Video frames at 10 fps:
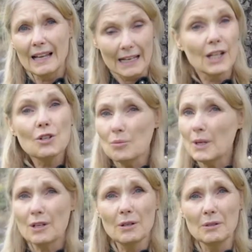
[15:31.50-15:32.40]
and I knew
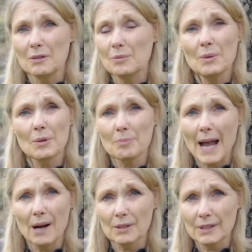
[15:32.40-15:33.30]
we couldn't. We were
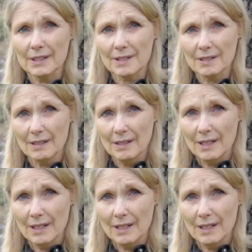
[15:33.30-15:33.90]
powerless.